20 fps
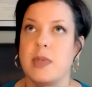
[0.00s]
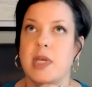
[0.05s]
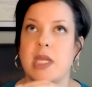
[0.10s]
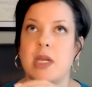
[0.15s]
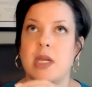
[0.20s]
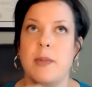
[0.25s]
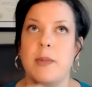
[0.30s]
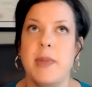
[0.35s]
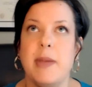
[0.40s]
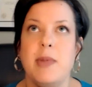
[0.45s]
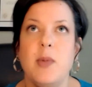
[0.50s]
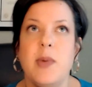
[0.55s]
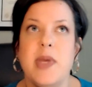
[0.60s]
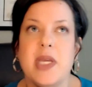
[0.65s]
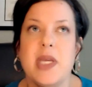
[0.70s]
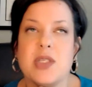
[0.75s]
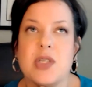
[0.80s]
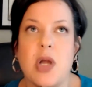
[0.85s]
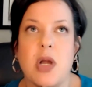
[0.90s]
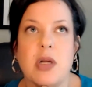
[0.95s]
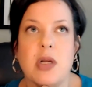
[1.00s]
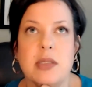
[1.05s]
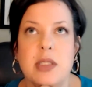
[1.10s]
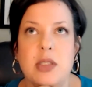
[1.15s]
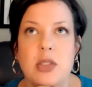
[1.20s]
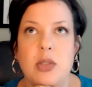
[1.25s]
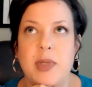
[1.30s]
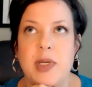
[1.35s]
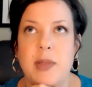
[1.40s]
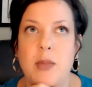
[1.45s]
maybe we can talk a
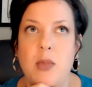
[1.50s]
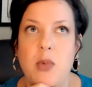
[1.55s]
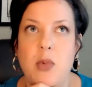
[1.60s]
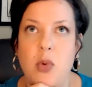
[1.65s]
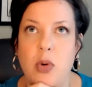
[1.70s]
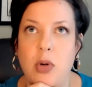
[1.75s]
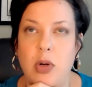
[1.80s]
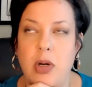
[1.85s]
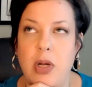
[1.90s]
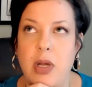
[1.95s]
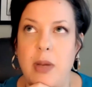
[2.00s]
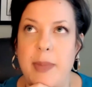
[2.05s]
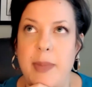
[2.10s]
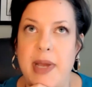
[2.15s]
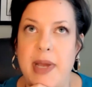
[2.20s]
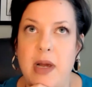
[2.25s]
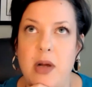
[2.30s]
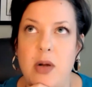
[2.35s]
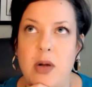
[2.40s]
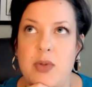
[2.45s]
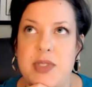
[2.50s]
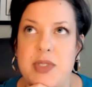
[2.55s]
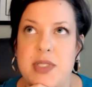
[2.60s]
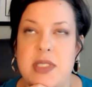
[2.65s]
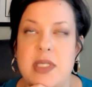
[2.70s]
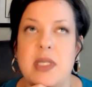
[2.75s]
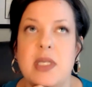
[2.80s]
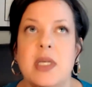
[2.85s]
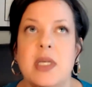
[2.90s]
little bit more about